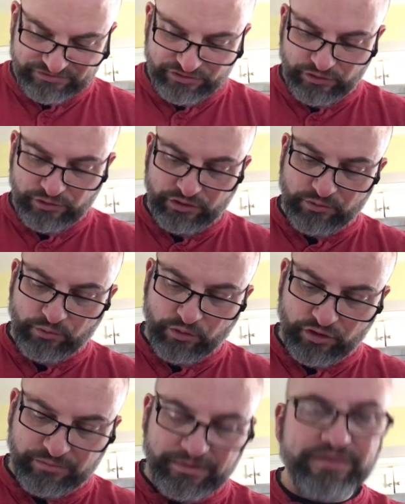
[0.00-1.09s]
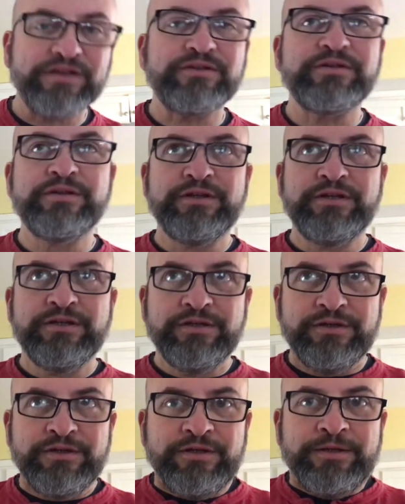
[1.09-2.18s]
still a little warm, I think.
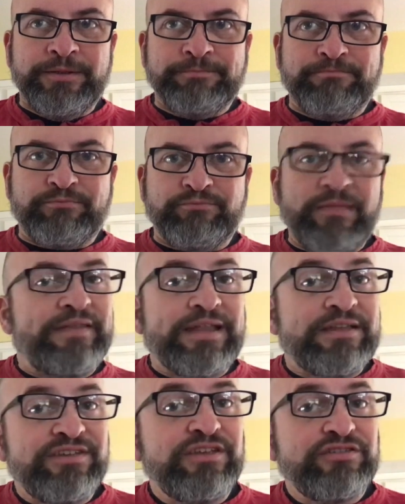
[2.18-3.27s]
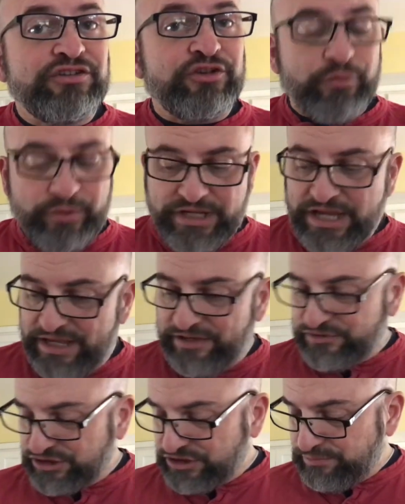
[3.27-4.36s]
And that's easier to reheat
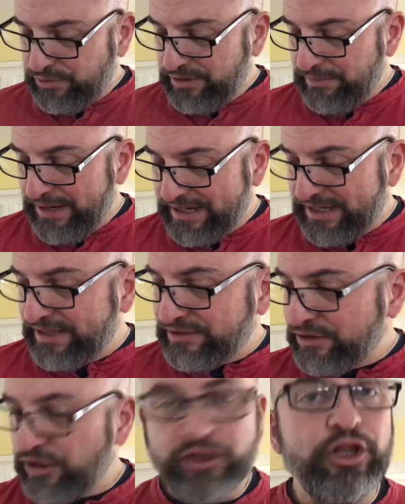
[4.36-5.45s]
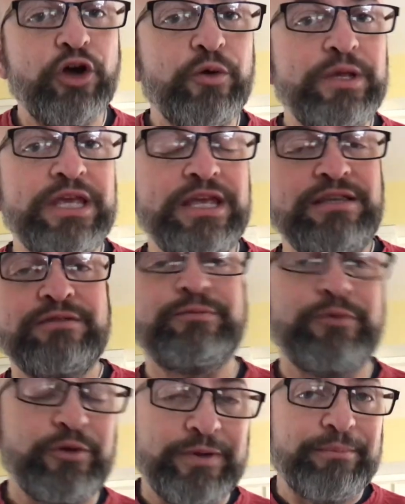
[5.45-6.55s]
is just to put it back on a low heat.
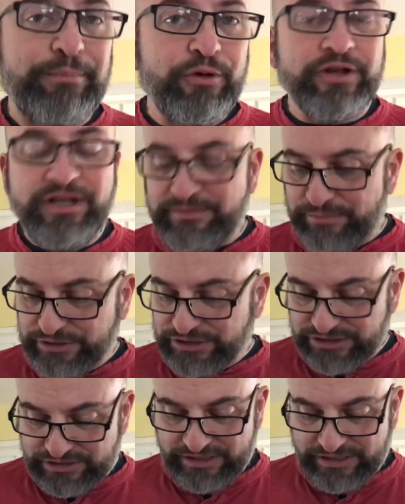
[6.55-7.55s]
We don't want to burn it, but just